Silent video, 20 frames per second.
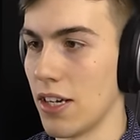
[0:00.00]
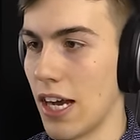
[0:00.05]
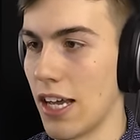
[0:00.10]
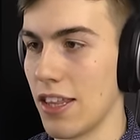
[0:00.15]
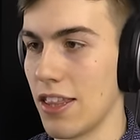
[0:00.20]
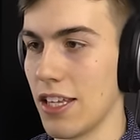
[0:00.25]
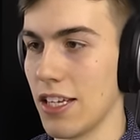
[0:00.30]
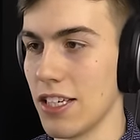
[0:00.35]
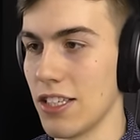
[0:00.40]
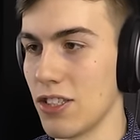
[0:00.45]
I
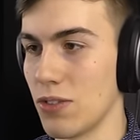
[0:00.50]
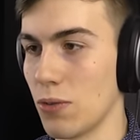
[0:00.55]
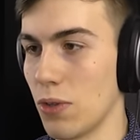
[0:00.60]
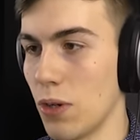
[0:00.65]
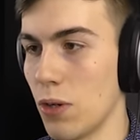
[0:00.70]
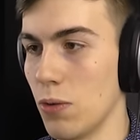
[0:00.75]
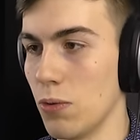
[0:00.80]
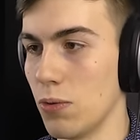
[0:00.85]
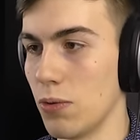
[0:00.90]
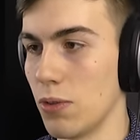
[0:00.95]
think this will.
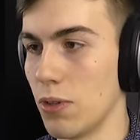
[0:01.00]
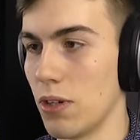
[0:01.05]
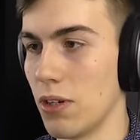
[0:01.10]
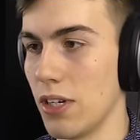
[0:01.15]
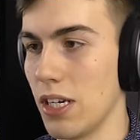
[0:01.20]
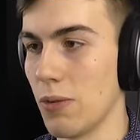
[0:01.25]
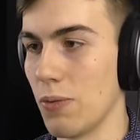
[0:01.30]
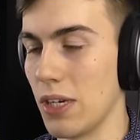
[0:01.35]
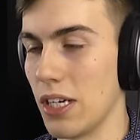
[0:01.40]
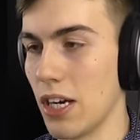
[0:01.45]
Oh, oh,
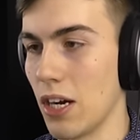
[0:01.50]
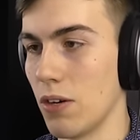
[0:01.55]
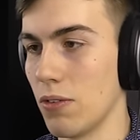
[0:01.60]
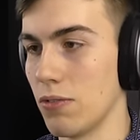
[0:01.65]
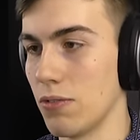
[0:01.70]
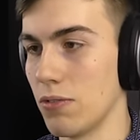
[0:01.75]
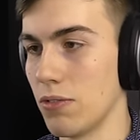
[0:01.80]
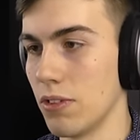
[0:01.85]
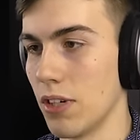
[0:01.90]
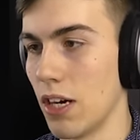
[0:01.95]
here we go.
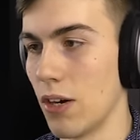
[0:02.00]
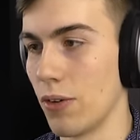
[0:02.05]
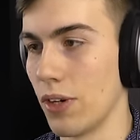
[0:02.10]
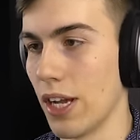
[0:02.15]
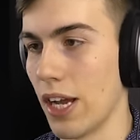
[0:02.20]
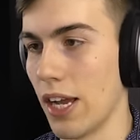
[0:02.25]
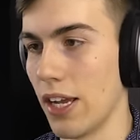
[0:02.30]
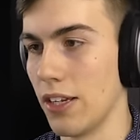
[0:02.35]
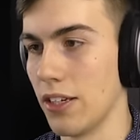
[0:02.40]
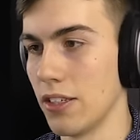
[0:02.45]

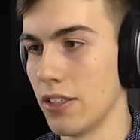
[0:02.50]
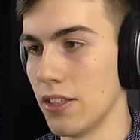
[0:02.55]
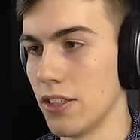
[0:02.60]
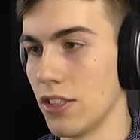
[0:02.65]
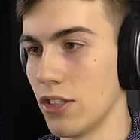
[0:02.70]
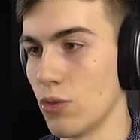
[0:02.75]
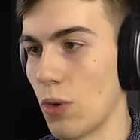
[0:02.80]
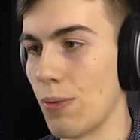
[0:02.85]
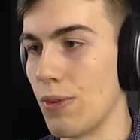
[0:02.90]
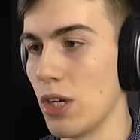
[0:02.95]
Okay, so
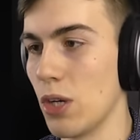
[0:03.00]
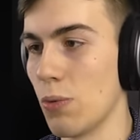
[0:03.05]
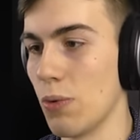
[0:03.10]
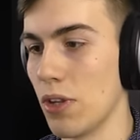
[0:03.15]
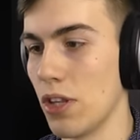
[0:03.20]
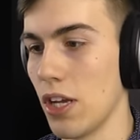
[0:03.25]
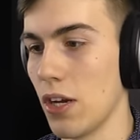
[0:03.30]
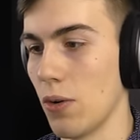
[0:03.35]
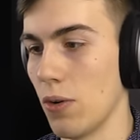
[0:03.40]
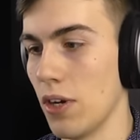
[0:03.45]
what are we doing
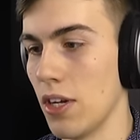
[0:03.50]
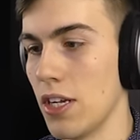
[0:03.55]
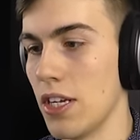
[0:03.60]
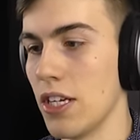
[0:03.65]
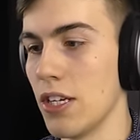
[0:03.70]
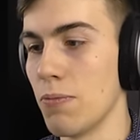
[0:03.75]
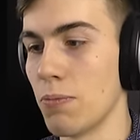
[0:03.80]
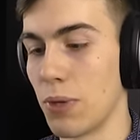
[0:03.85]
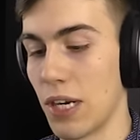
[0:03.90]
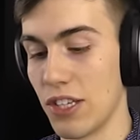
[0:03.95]
with you?
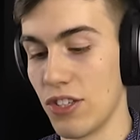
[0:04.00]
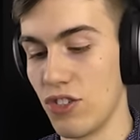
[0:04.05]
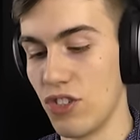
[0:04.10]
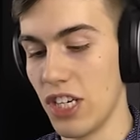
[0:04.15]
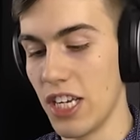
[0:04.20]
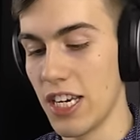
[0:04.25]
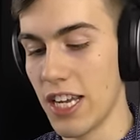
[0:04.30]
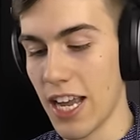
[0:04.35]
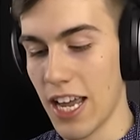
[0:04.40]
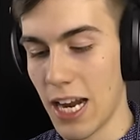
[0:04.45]
Press
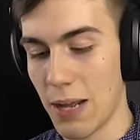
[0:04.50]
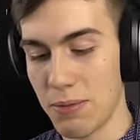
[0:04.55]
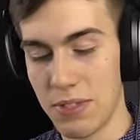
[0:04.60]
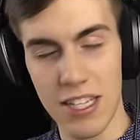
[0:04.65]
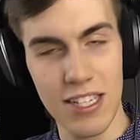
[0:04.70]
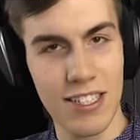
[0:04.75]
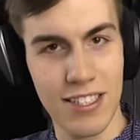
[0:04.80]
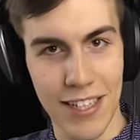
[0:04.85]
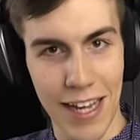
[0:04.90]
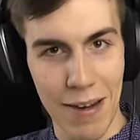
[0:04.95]
G to get up.
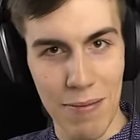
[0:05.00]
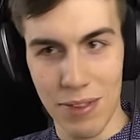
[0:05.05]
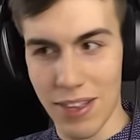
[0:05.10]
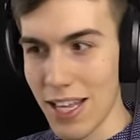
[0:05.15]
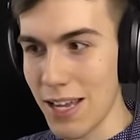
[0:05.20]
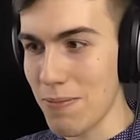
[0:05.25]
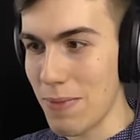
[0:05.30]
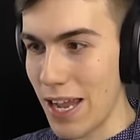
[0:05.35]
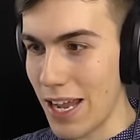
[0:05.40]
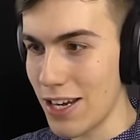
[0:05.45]
See, same
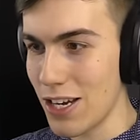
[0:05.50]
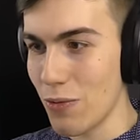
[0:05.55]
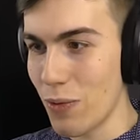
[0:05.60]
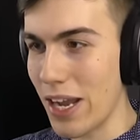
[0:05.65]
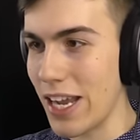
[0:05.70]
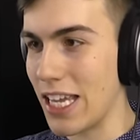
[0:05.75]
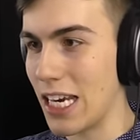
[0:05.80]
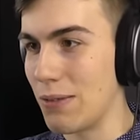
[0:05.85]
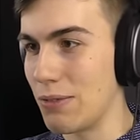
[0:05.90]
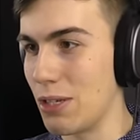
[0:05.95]
thing, man. You're
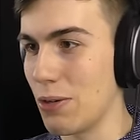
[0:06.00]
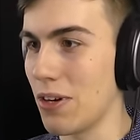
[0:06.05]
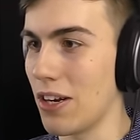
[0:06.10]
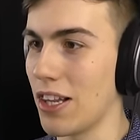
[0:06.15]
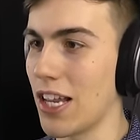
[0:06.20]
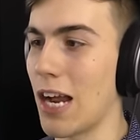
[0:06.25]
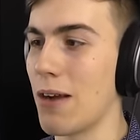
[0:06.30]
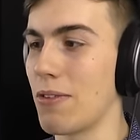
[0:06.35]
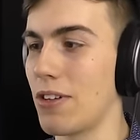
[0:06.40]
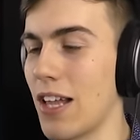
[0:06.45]
waking up to an
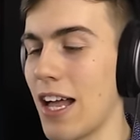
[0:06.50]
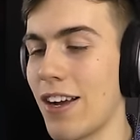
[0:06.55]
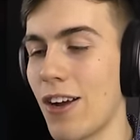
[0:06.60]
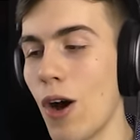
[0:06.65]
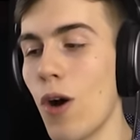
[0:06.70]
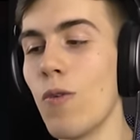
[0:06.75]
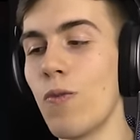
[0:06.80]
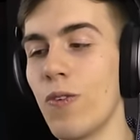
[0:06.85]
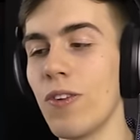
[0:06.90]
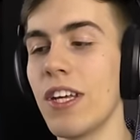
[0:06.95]
alarm clock.
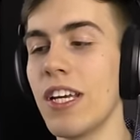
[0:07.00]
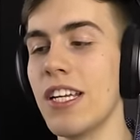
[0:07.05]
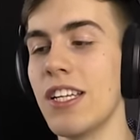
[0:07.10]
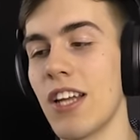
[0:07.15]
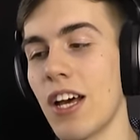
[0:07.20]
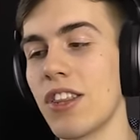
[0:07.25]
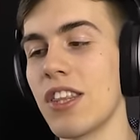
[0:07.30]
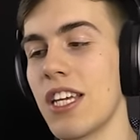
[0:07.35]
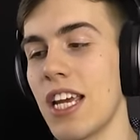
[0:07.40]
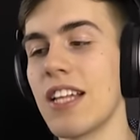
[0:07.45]
Hopefully
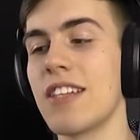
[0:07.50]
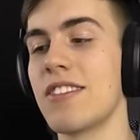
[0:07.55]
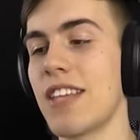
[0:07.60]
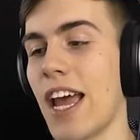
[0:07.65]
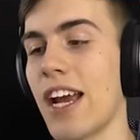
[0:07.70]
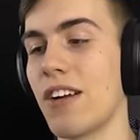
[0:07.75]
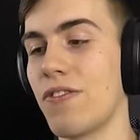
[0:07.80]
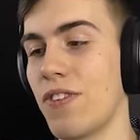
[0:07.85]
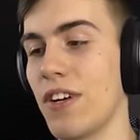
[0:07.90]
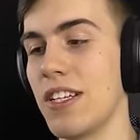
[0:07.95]
nothing gets
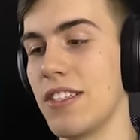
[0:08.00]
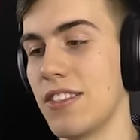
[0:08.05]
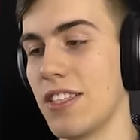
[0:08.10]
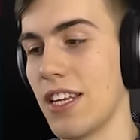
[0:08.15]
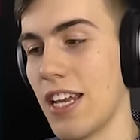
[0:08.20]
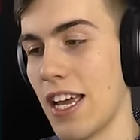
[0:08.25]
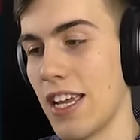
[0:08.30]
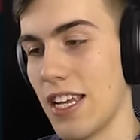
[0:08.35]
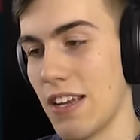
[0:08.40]
sacrificed today.